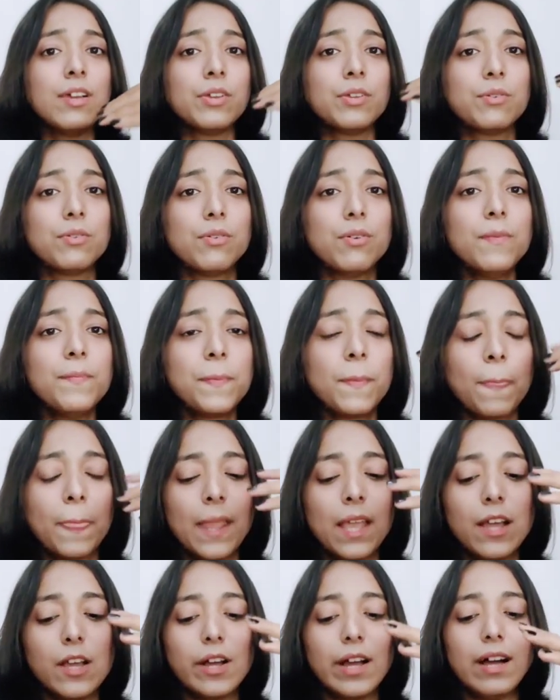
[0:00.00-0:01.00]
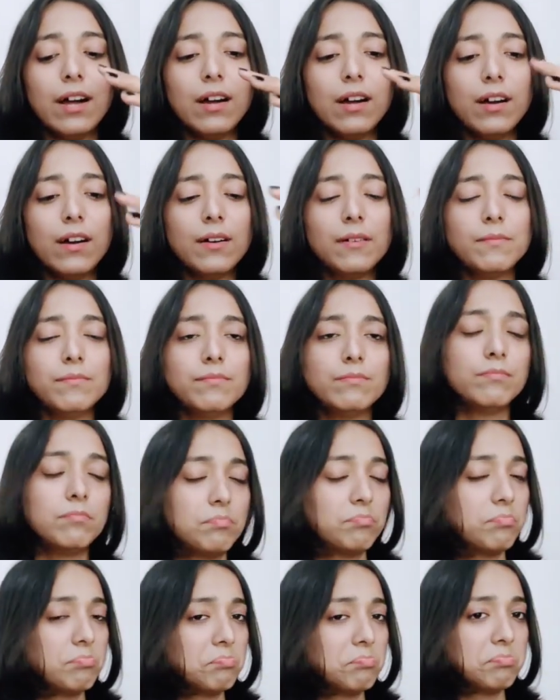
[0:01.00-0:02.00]
You know,
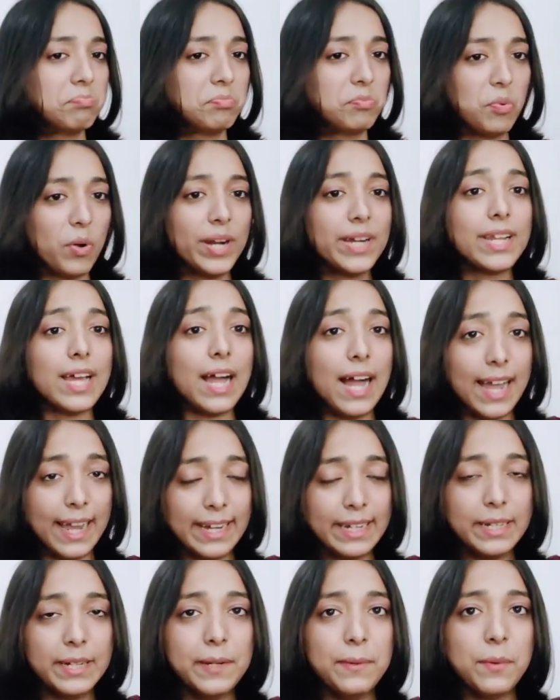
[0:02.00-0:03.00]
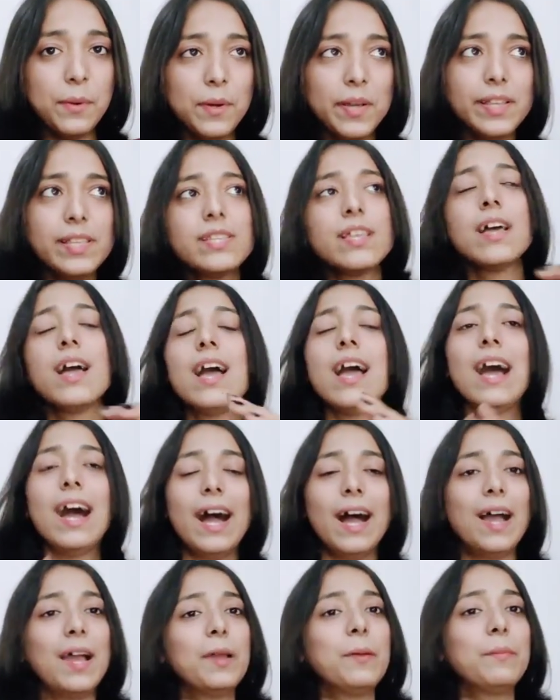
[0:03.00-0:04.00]
what I did was
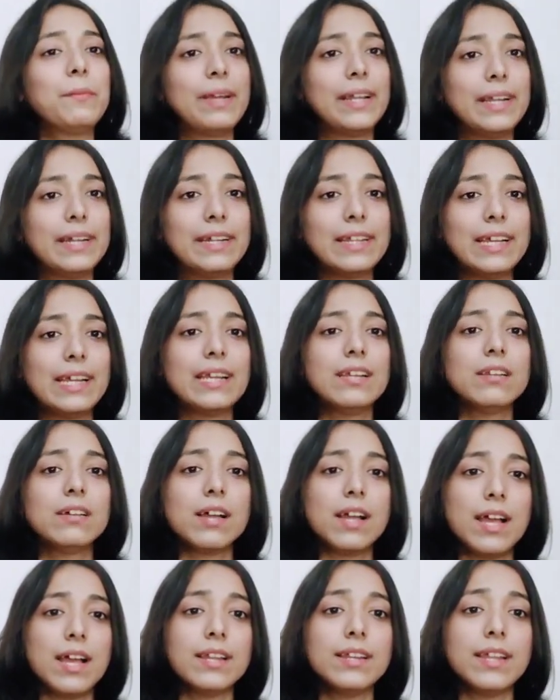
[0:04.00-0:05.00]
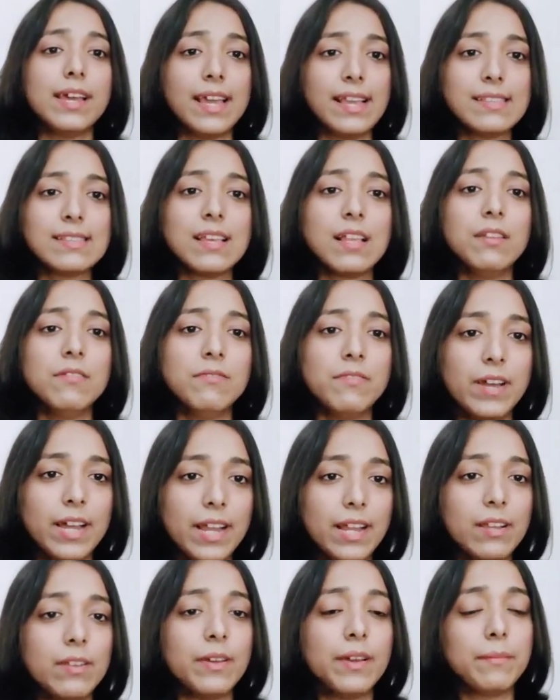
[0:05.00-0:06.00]
I maintain an Excel
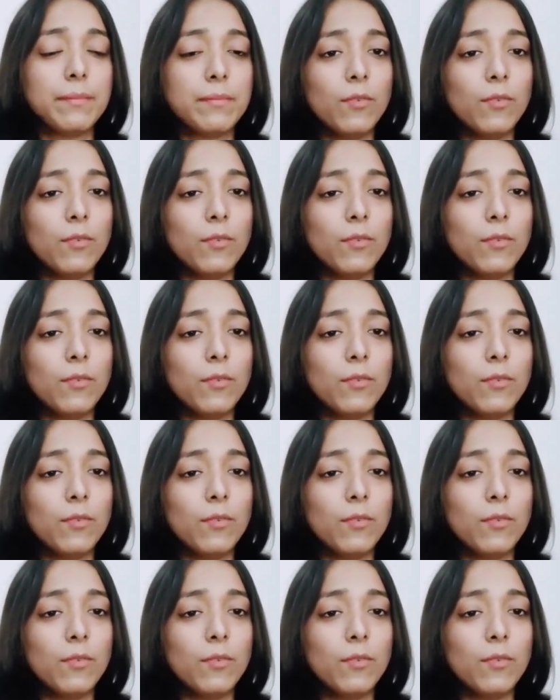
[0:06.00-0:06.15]
file.